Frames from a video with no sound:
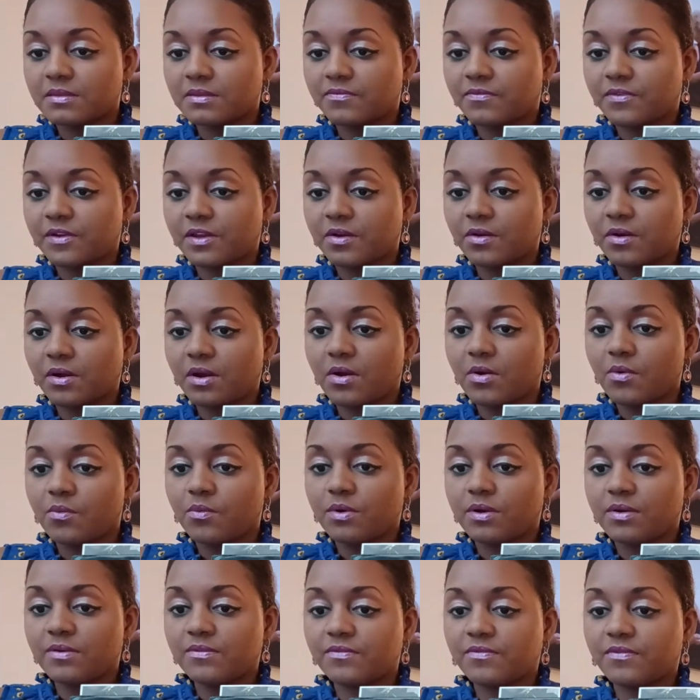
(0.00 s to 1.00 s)
figure out
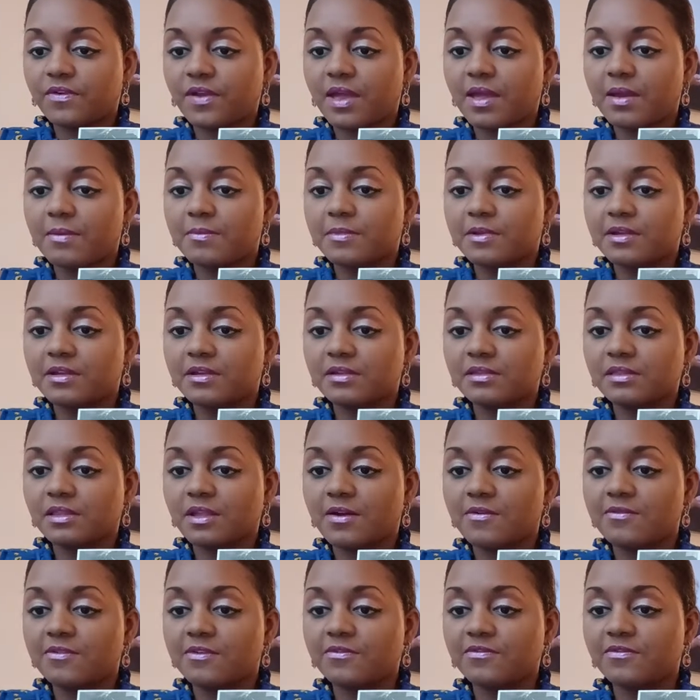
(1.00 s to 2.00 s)
what
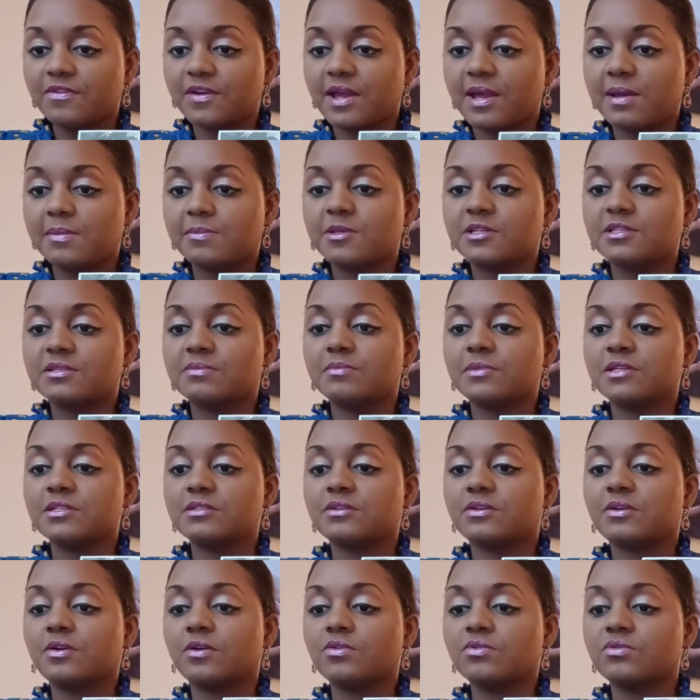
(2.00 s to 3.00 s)
loving families
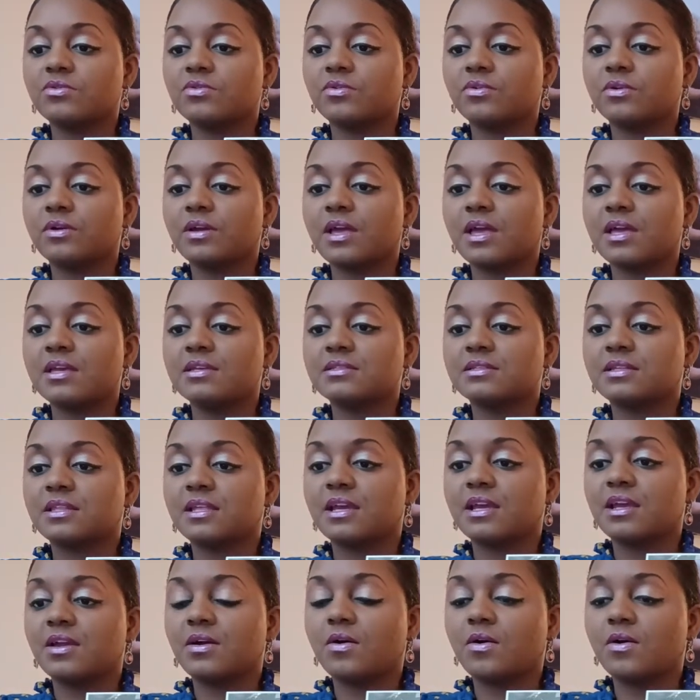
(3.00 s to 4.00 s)
must go through, as
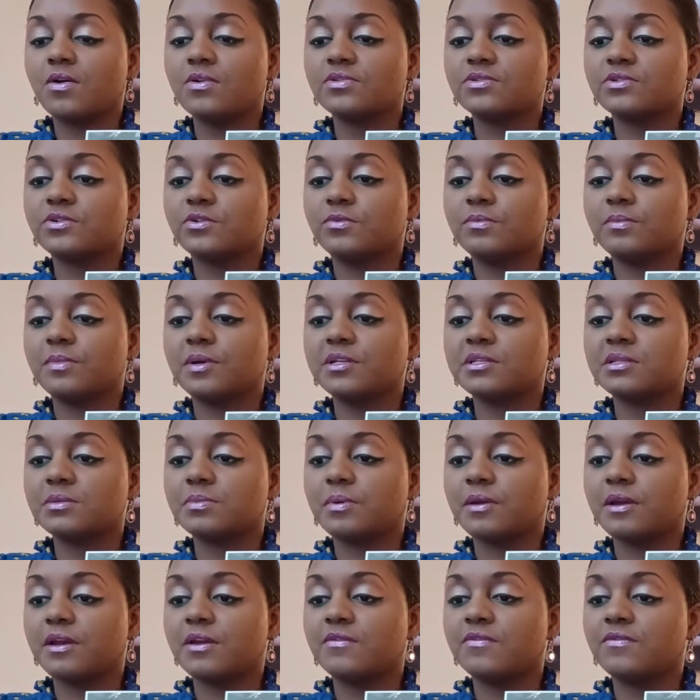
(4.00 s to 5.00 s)
they also must
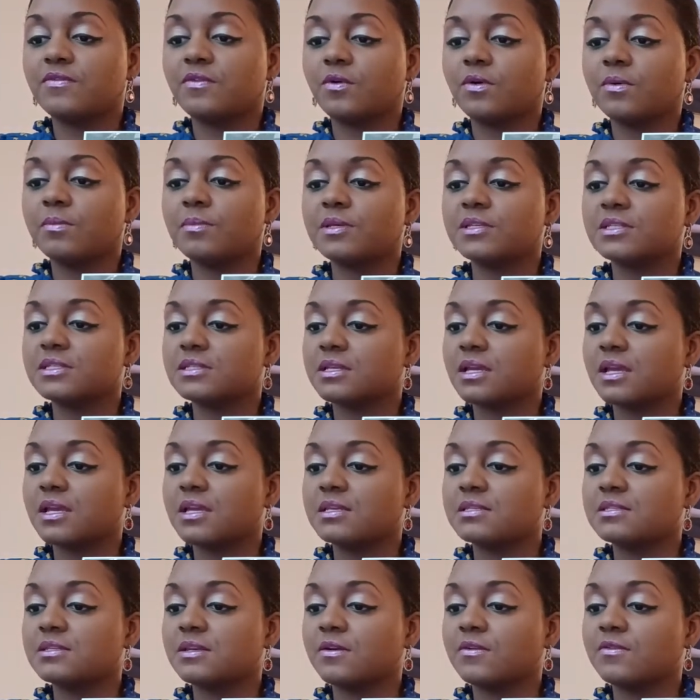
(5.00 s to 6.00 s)
pay for
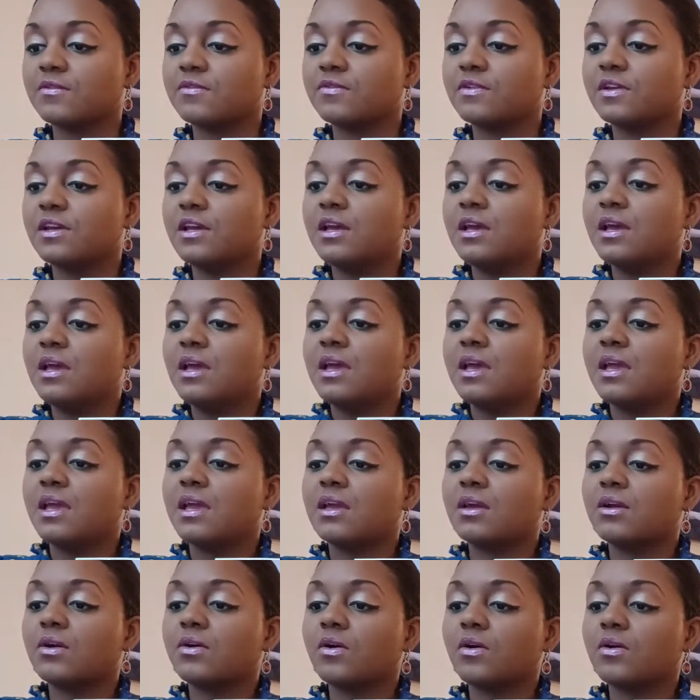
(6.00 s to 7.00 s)
mistakes of
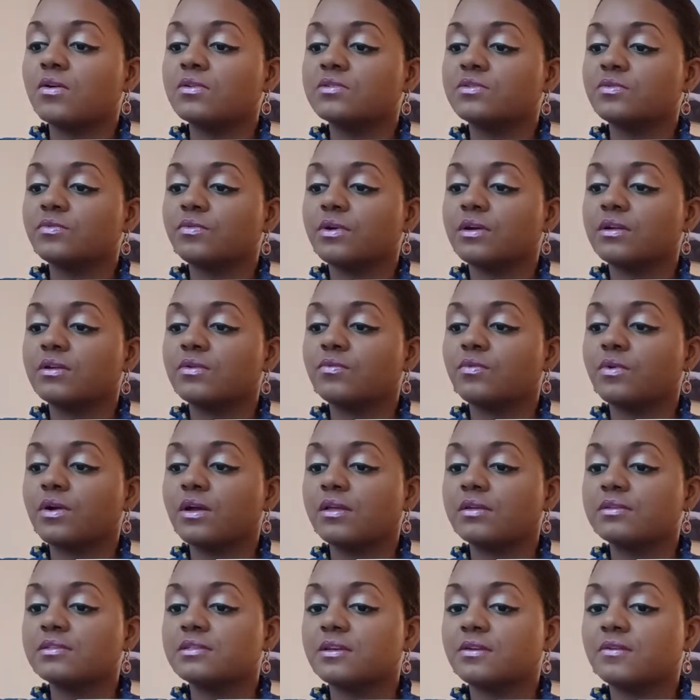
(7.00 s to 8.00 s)
incarcerated
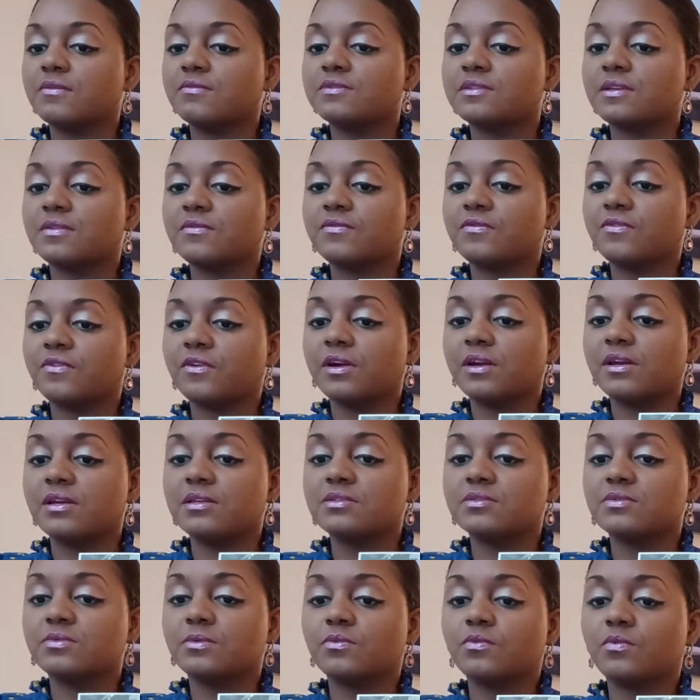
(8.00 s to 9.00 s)
relatives and
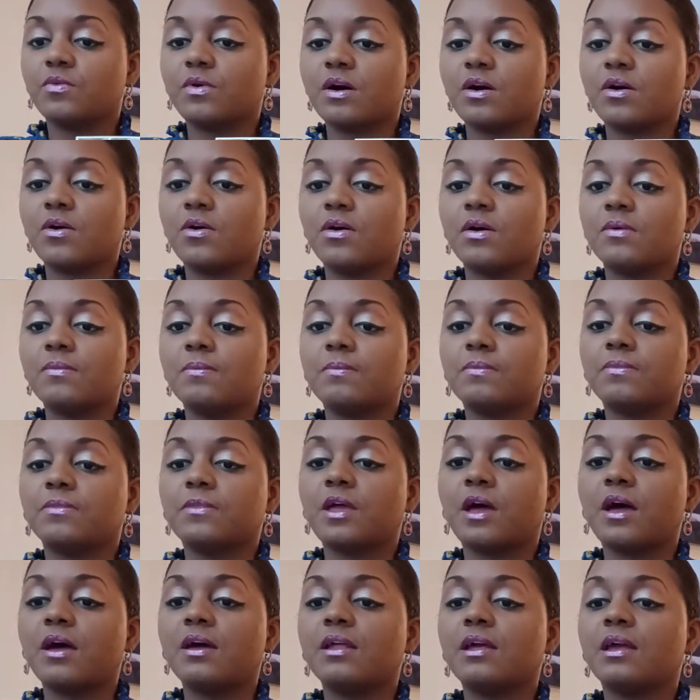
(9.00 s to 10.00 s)
friends. While
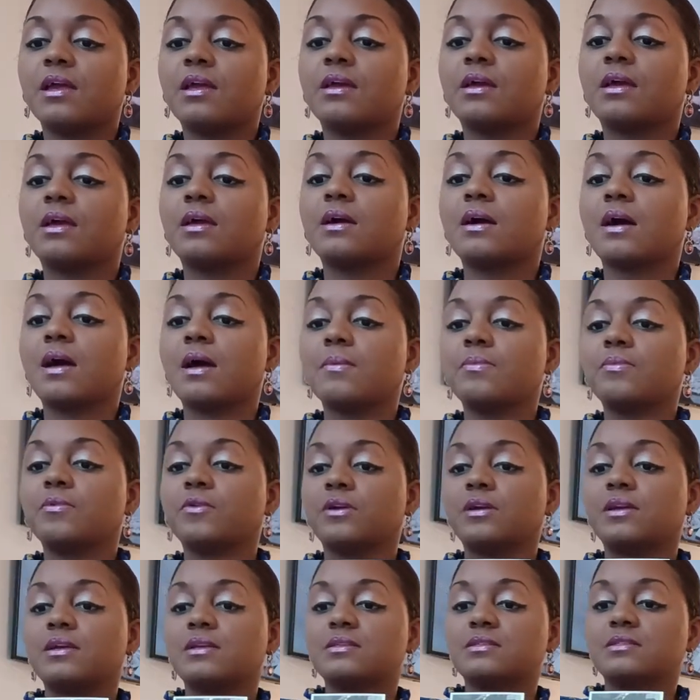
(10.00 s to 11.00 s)
not a
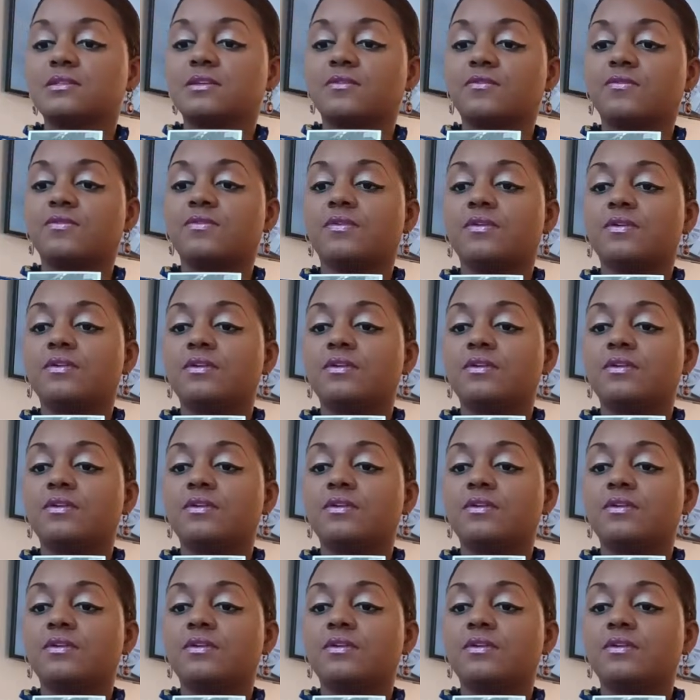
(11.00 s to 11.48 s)
comprehensive